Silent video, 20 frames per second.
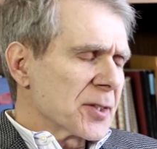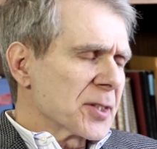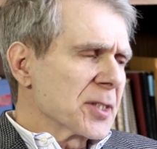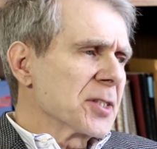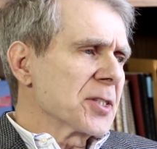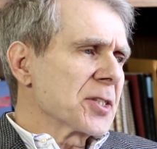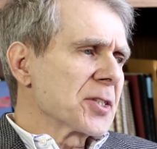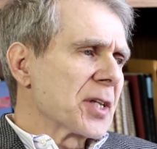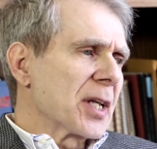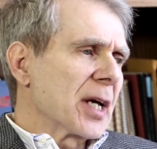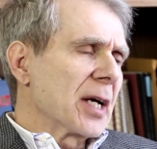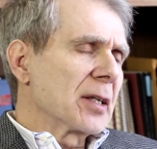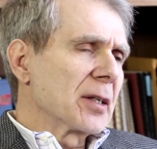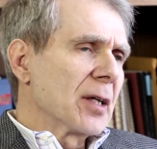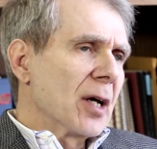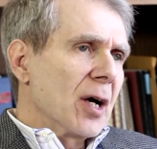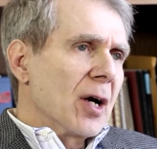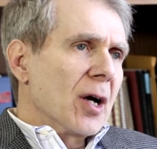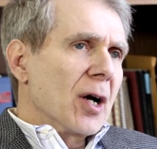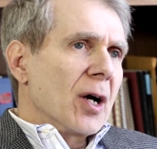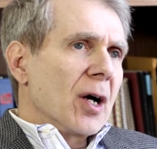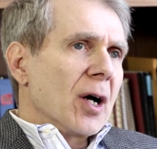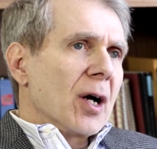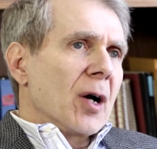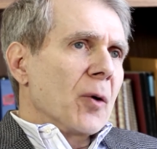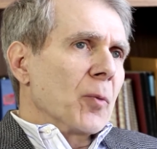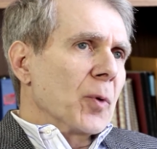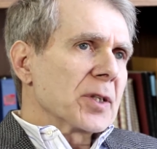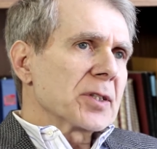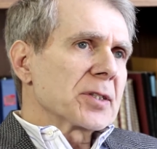since then,
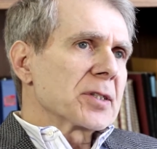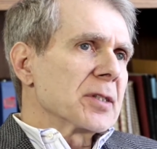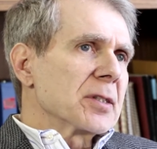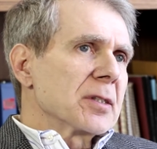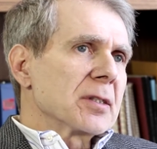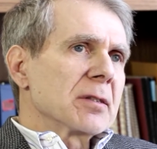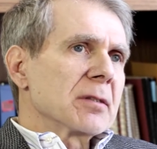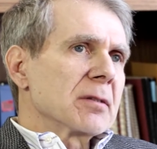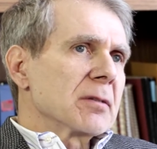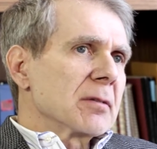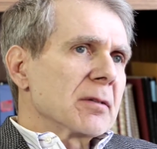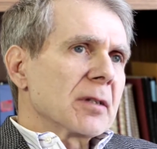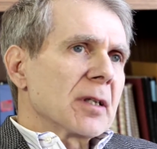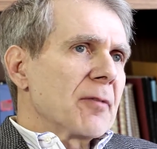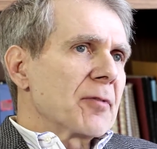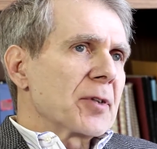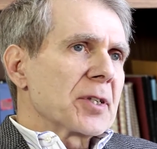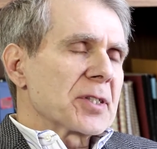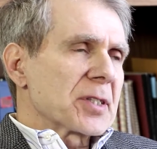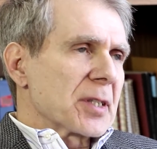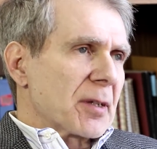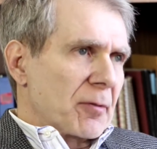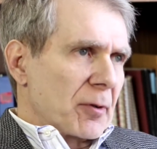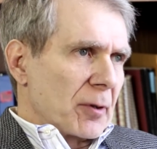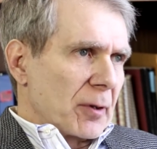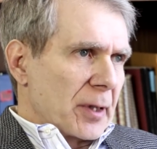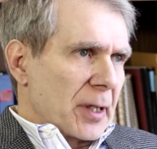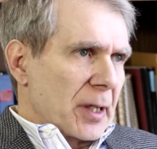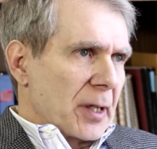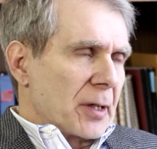once in every
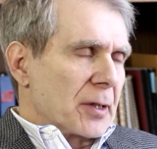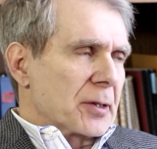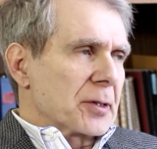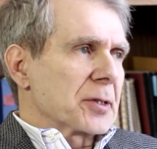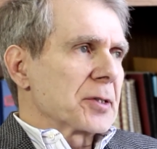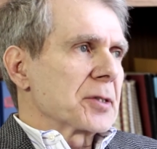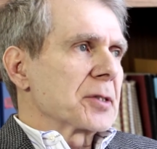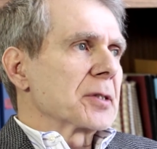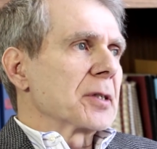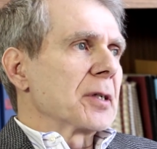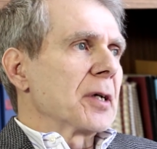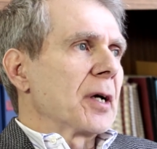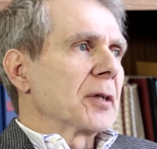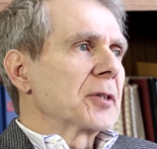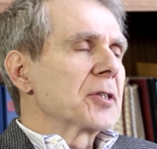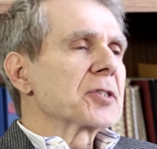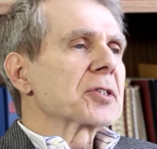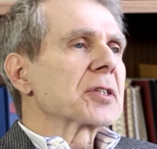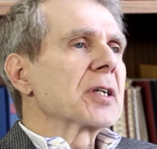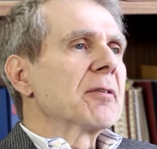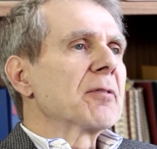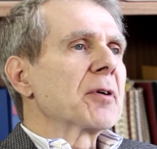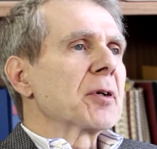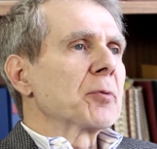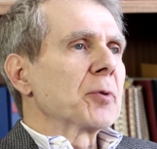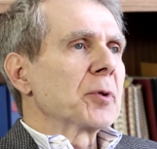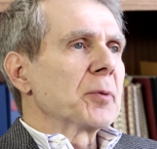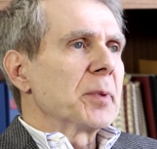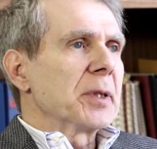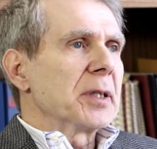several years, a discovery
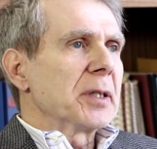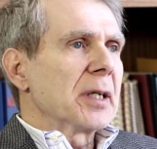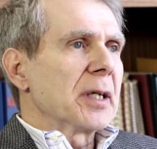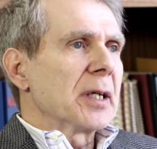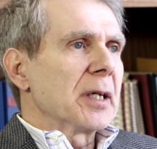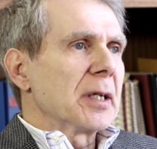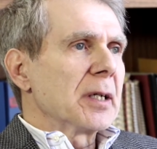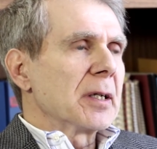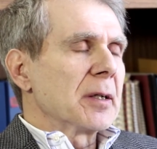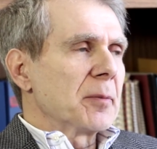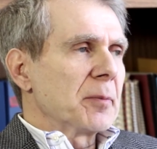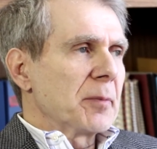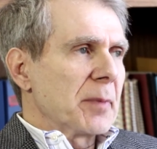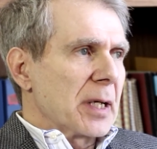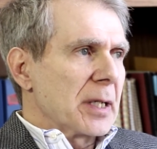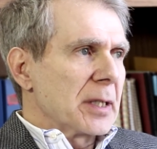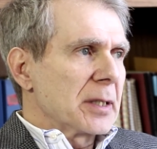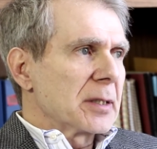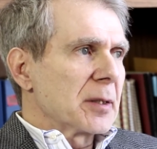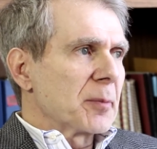would be eh, made